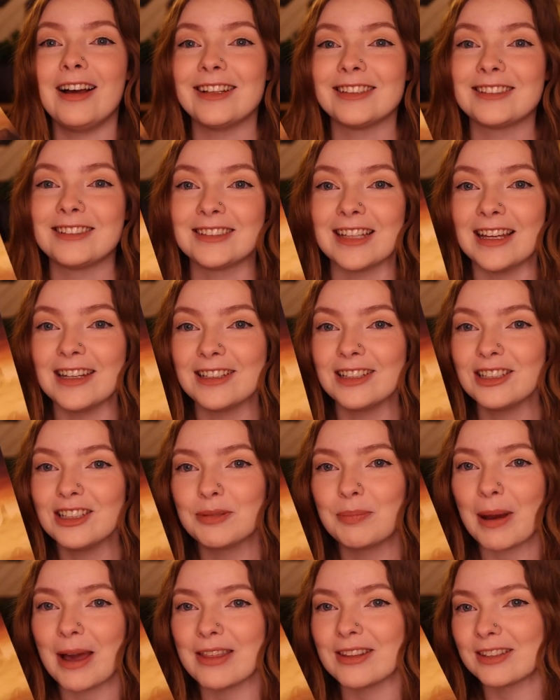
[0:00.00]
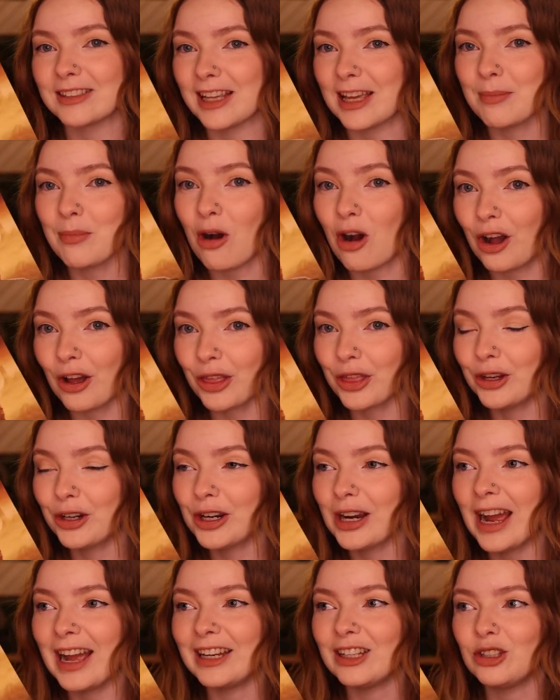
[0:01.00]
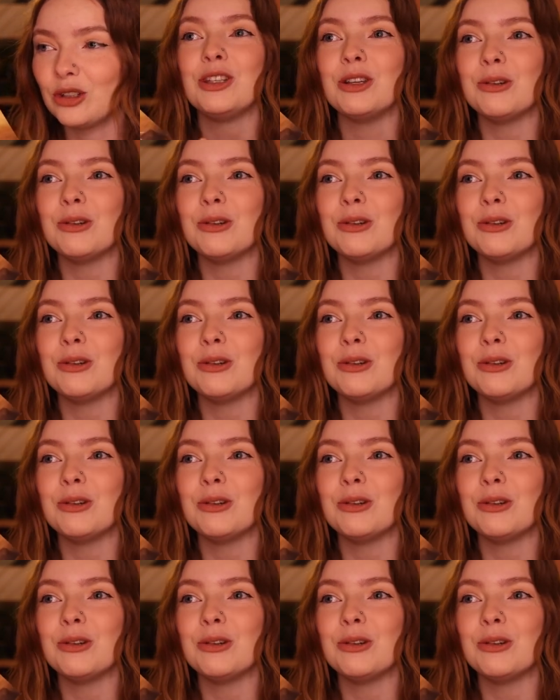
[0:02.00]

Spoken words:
Ascendant by the same author, and